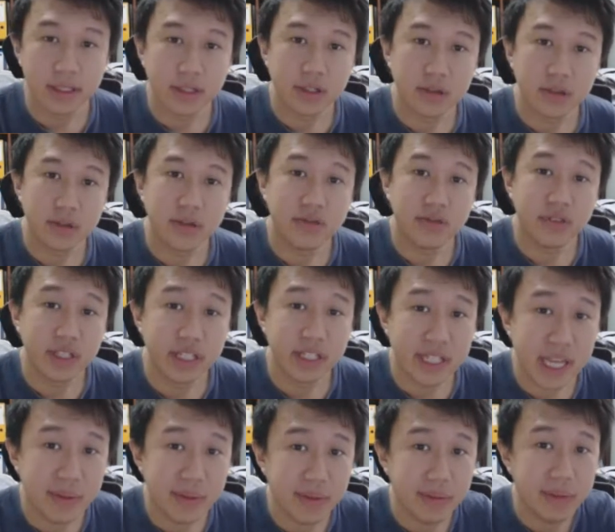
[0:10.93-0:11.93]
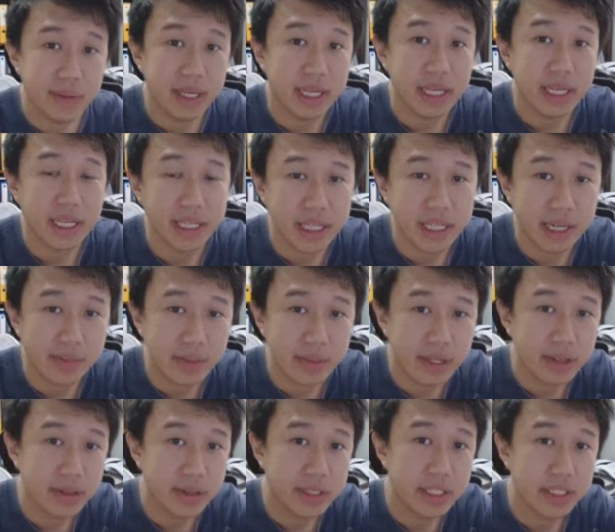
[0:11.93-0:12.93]
So the first step in making a
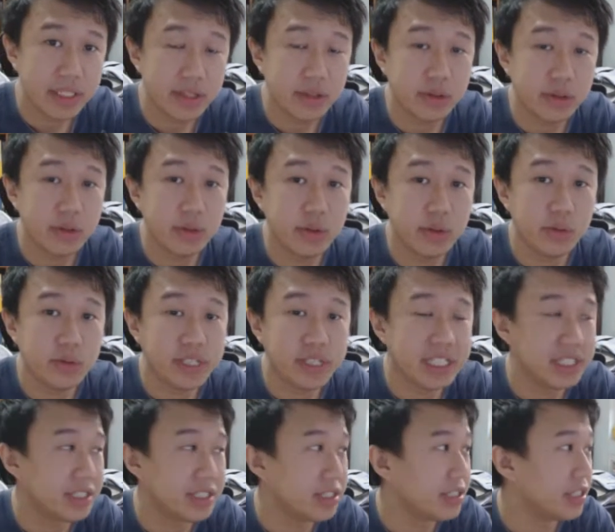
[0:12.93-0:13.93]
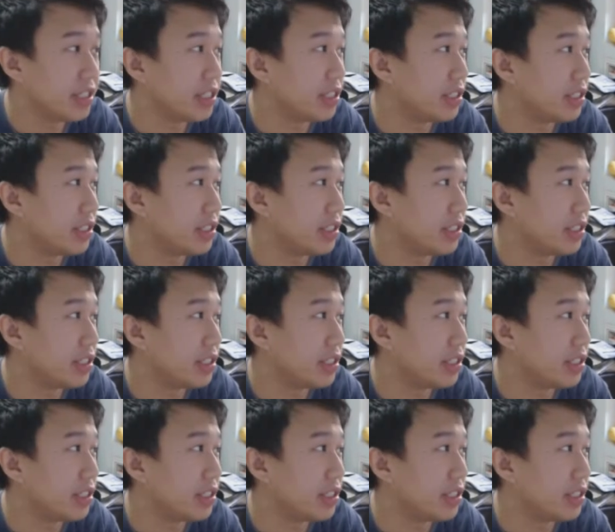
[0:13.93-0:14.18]
thumbnail is to do research.